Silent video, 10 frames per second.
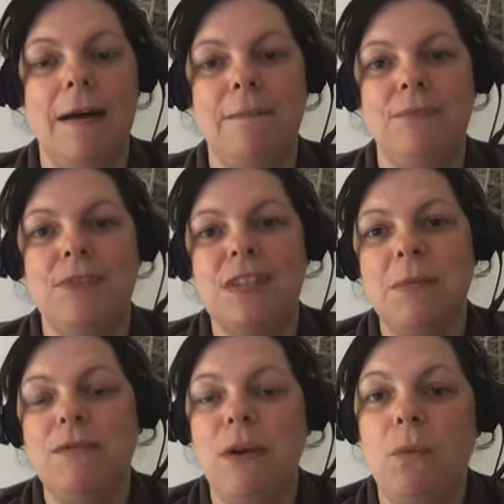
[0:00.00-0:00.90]
Some
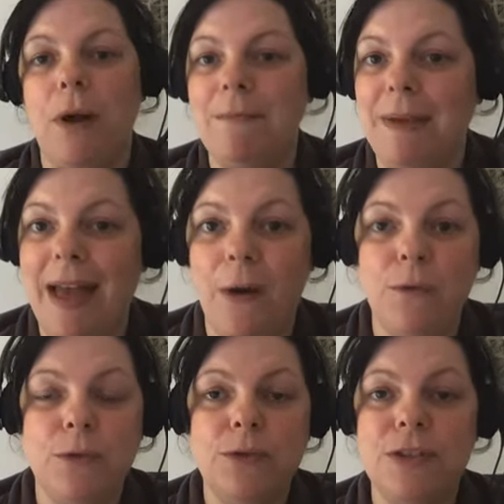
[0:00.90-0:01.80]
of it won't be
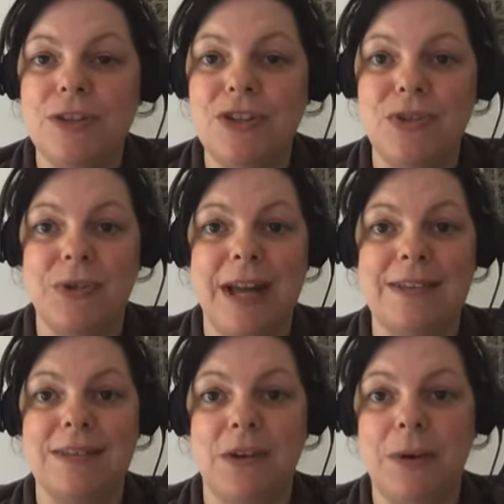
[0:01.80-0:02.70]
helpful to the short
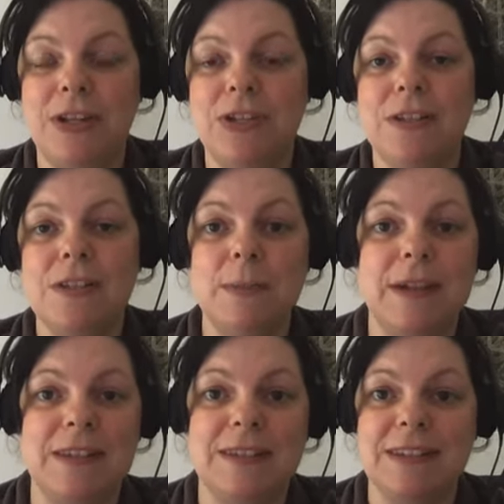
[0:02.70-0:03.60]
answer questions
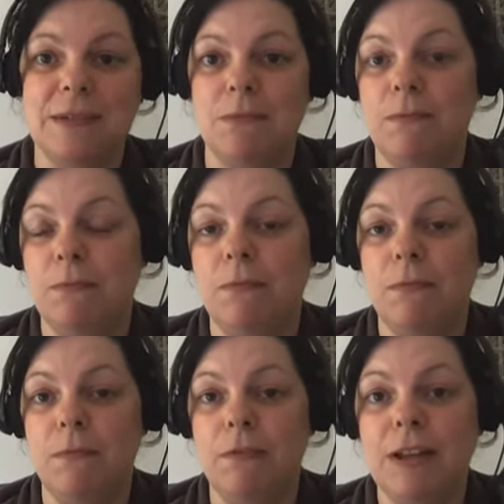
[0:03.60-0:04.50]
because it's
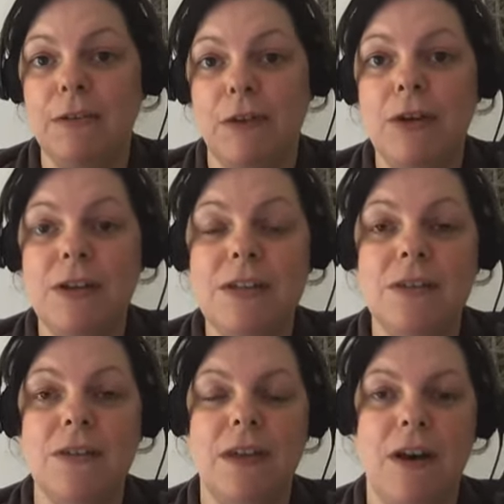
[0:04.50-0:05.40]
really focused
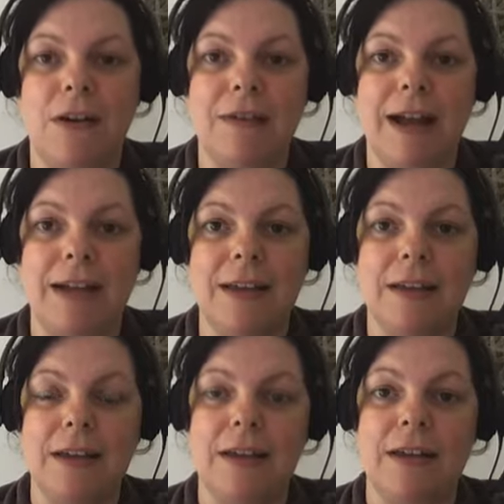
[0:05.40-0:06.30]
on the IRAC
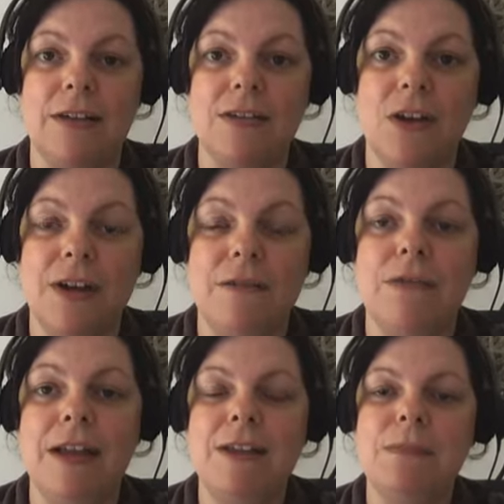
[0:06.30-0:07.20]
side of
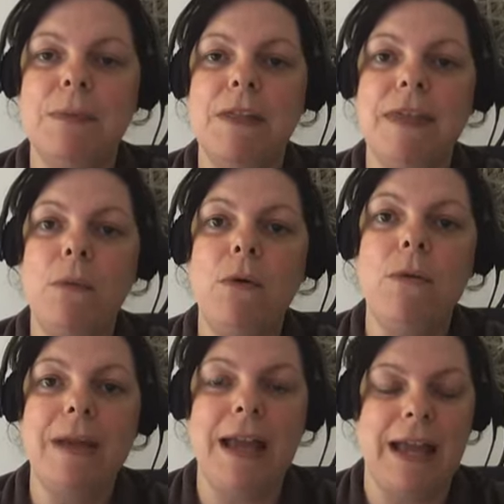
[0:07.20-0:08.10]
things, but there will
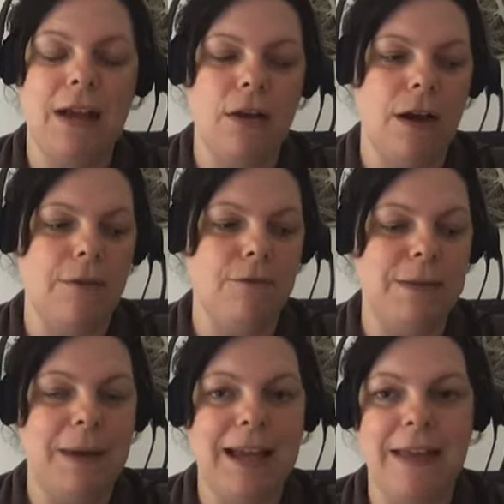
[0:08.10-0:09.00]
be
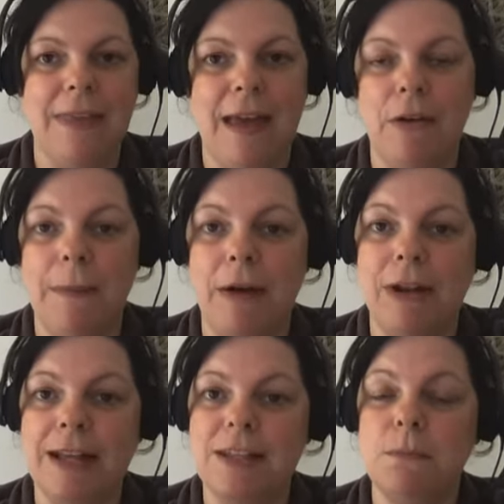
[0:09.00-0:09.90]
feedback in there about
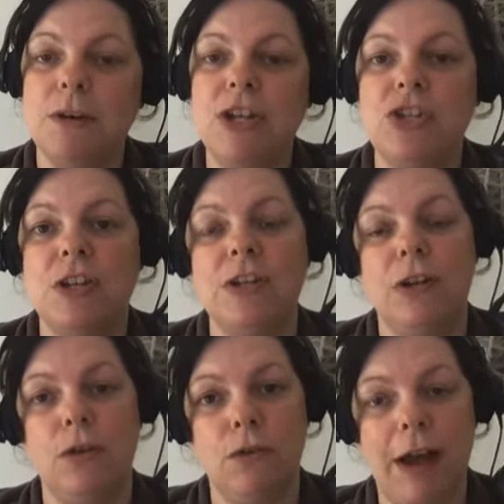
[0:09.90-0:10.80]
expression
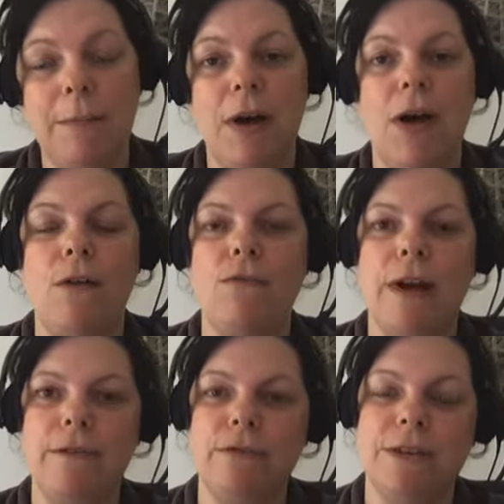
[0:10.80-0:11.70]
and grammar,
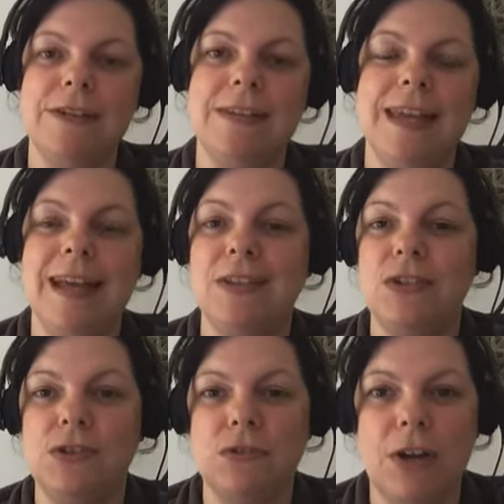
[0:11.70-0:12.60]
referencing,
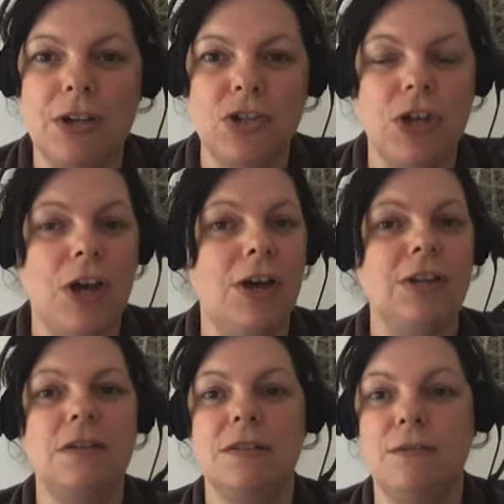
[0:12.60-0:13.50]
structure,
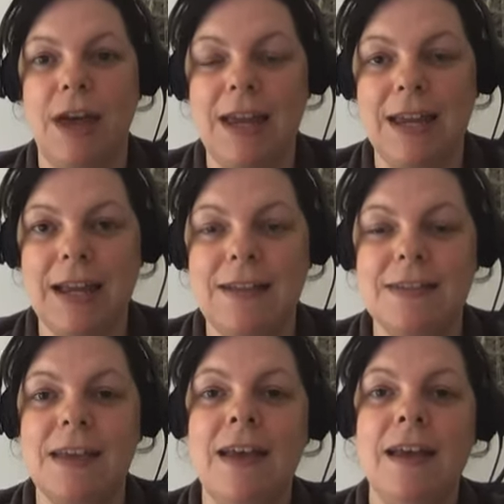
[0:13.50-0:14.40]
use of
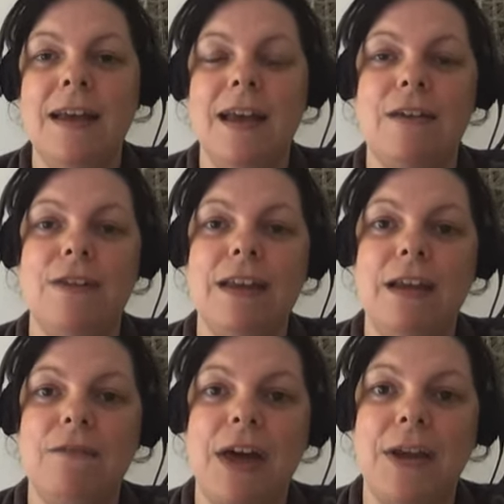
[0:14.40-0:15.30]
headings. If any
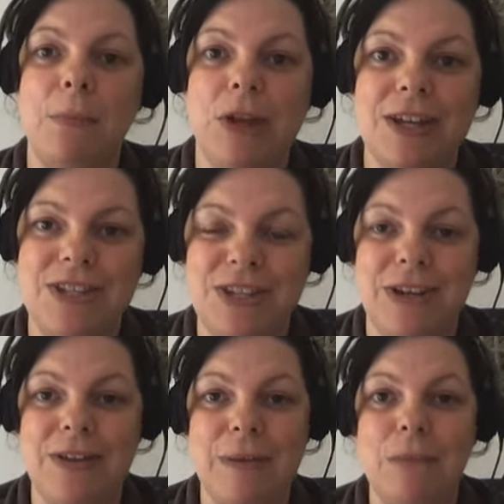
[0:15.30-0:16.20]
of that applies to
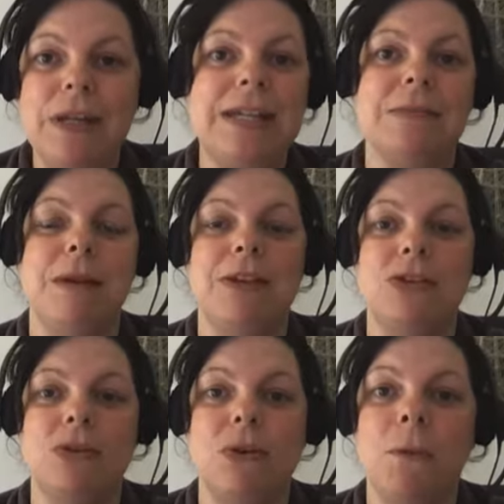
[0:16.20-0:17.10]
you, then please make
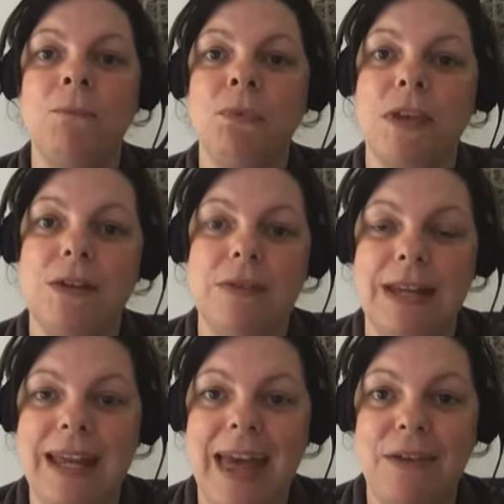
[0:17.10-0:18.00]
sure you read
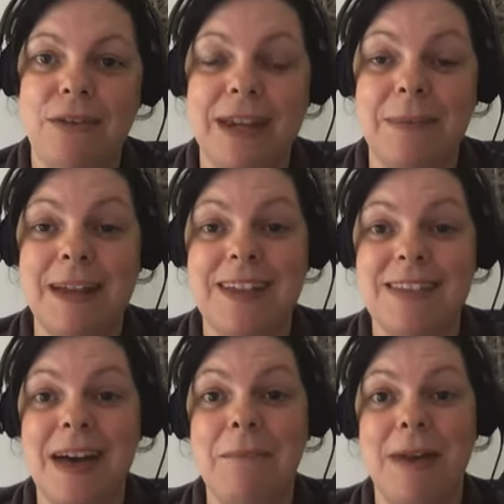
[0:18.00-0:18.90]
it carefully because
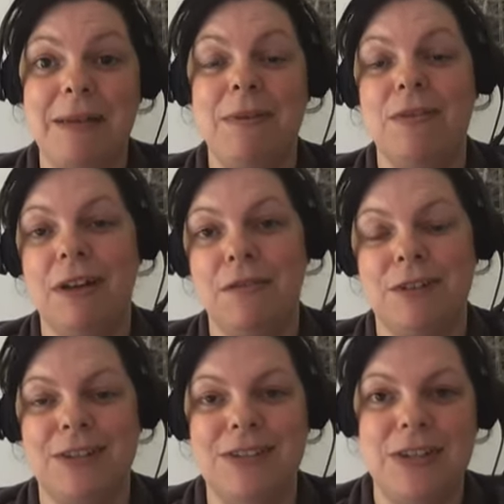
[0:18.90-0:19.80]
that may be
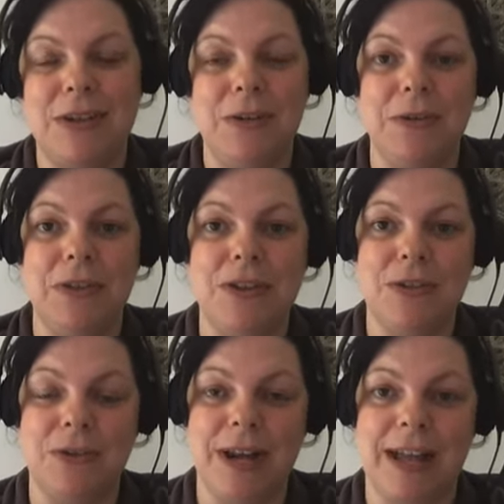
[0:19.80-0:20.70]
relevant to the
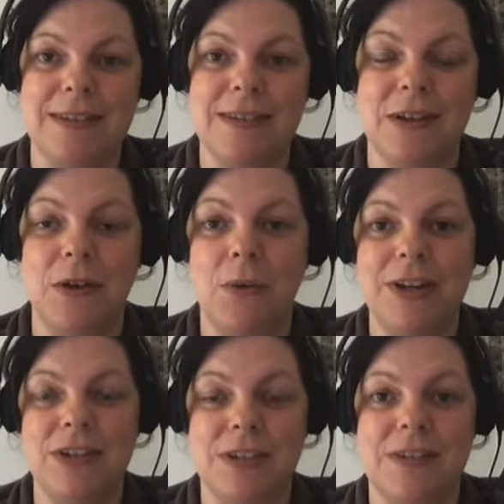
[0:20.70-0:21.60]
short answer
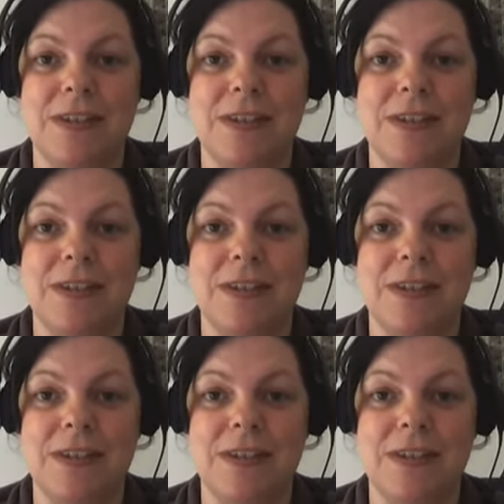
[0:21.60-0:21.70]
questions that